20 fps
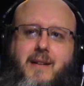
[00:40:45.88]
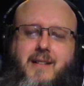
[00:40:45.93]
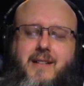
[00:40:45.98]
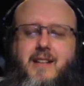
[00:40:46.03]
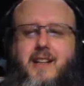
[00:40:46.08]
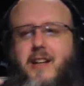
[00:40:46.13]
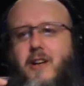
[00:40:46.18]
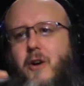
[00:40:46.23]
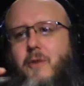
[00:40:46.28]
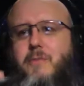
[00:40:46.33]

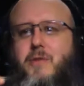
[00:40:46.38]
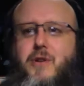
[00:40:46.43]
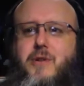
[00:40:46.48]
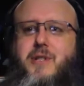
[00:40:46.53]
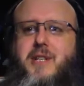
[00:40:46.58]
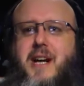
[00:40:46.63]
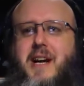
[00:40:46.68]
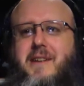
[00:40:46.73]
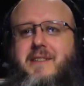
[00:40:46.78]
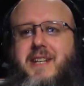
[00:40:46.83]

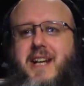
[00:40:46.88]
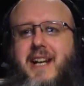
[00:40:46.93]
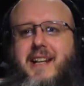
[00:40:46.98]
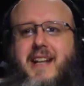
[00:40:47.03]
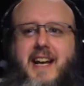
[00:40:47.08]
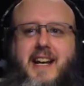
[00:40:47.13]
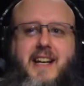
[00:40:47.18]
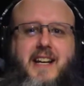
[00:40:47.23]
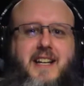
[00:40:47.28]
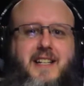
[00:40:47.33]
Moonshiners, I
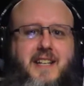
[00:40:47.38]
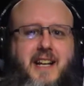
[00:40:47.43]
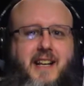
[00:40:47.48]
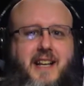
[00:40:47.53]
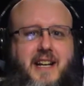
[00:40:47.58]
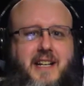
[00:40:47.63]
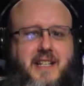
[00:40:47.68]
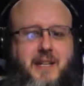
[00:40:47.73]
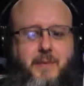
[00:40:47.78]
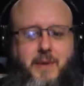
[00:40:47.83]
like it because I
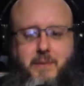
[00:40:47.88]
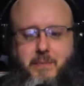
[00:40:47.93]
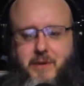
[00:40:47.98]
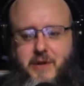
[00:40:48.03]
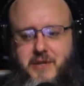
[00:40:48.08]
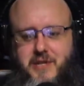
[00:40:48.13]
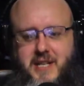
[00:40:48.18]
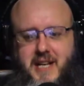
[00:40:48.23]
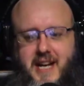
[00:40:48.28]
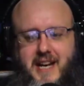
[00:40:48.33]
like some of the
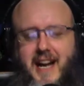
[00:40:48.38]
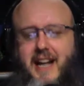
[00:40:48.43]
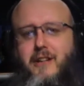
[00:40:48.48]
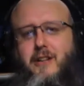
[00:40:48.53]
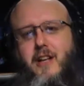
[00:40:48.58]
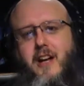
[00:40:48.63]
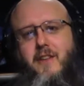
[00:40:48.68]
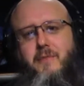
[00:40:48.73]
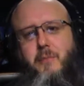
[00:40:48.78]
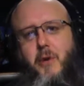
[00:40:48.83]
personality. I
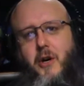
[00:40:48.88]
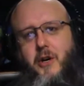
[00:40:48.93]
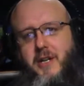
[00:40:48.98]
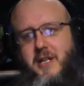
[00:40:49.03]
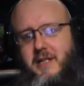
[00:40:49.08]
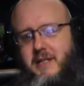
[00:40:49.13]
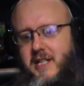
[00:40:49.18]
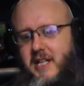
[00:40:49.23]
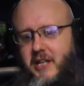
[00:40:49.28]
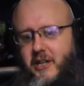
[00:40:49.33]
love Mark
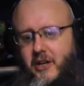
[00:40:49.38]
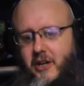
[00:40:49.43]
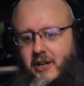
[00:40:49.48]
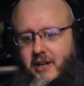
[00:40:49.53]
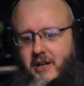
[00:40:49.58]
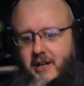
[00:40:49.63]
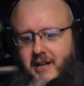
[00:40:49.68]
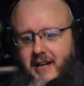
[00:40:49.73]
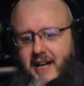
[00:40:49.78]
and Digger.